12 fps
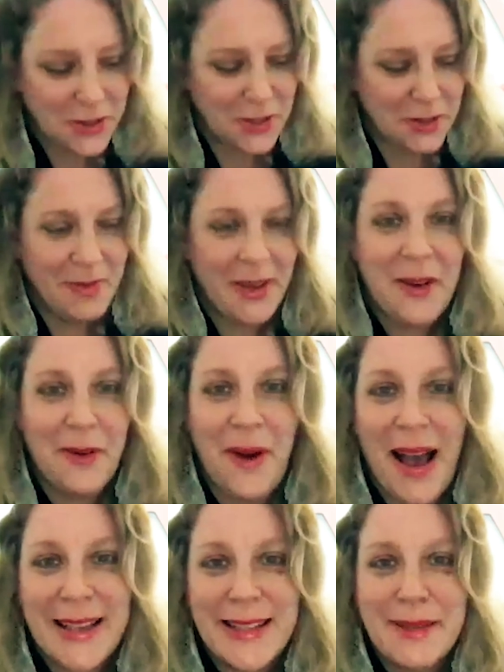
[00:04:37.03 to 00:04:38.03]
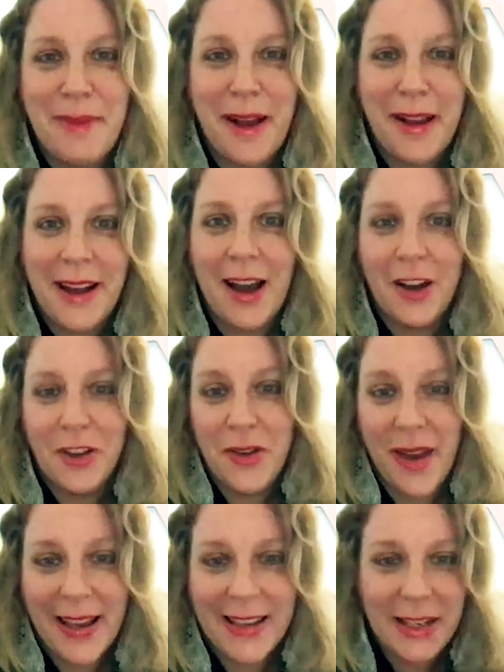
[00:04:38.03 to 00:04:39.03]
me or us about how you
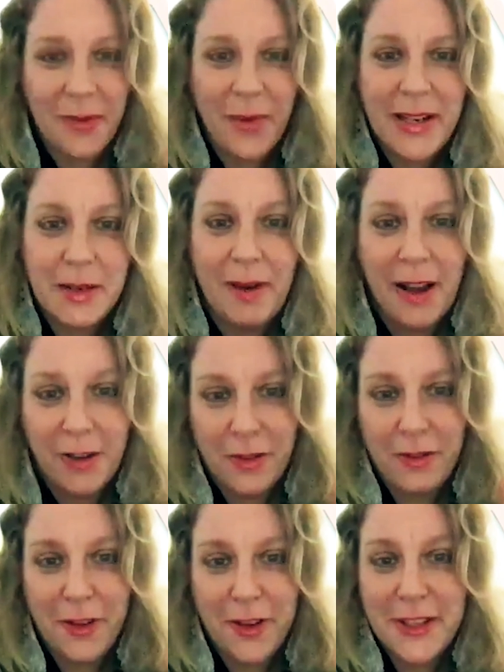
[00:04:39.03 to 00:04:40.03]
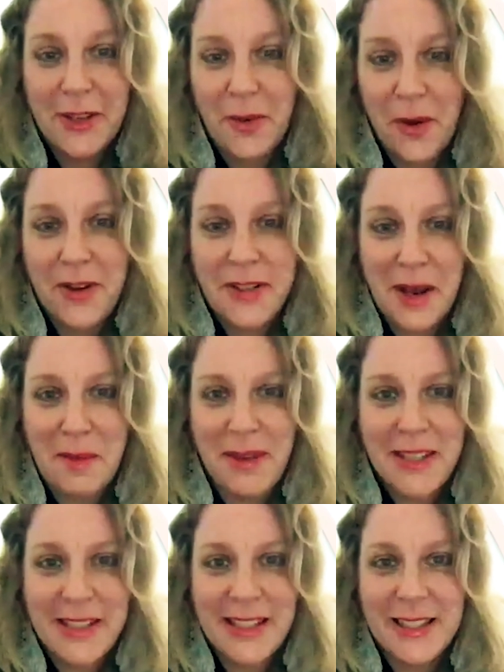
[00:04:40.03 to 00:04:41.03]
actually went about reversing your own
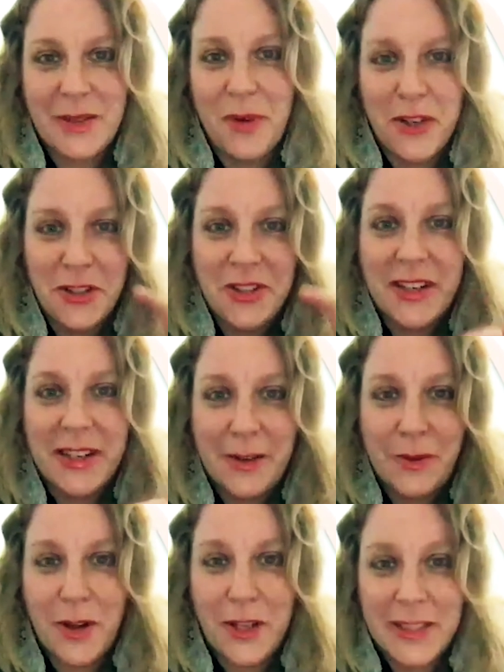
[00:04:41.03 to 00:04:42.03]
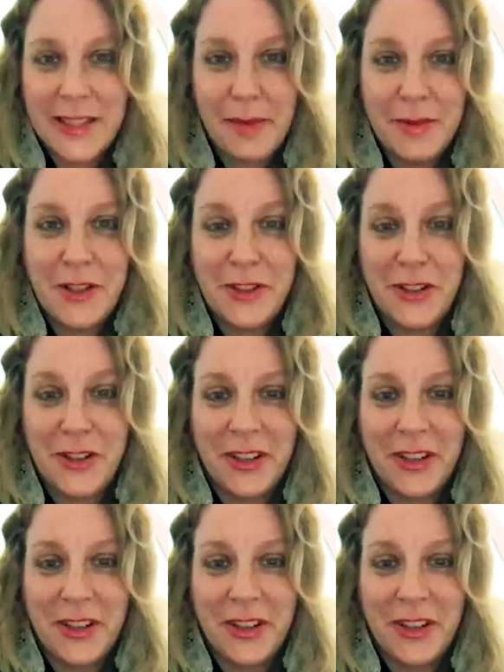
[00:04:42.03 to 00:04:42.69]
diabetes and what you did and what steps you took.